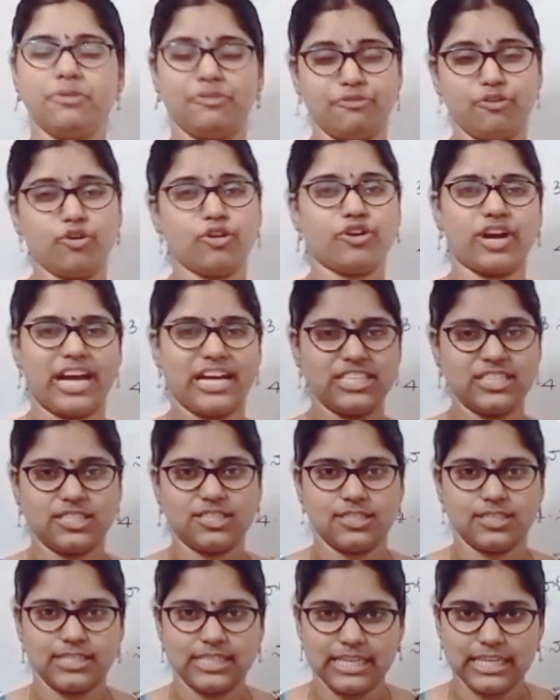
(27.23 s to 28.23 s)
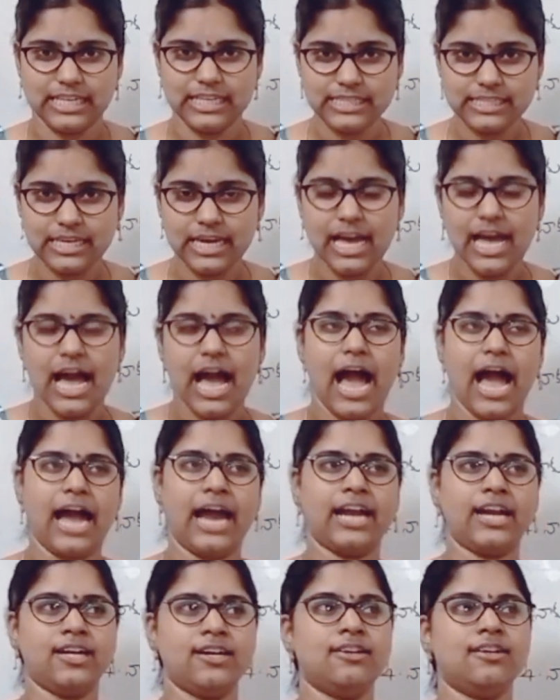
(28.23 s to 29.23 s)
before Christ series,
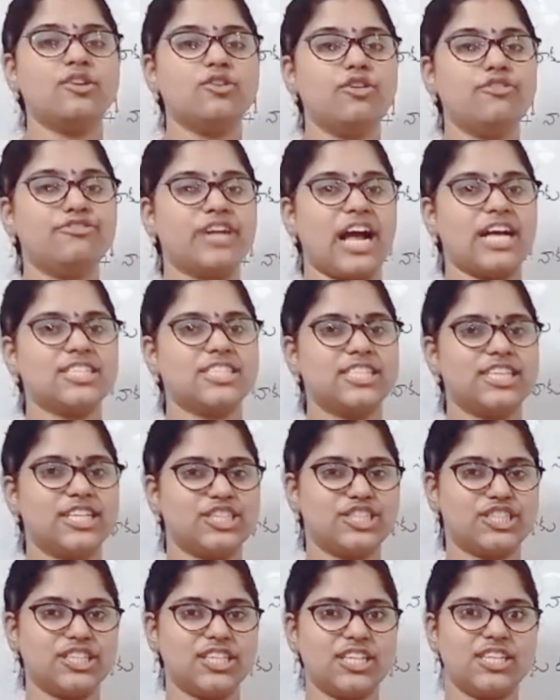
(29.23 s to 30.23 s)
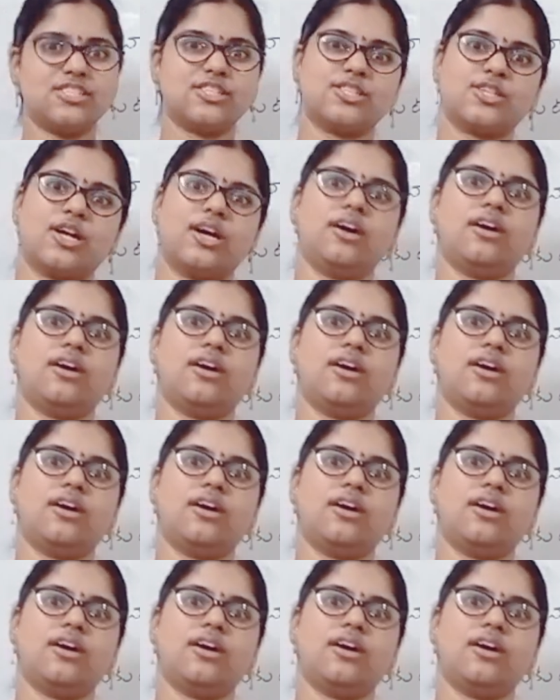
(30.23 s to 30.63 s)
and other translation is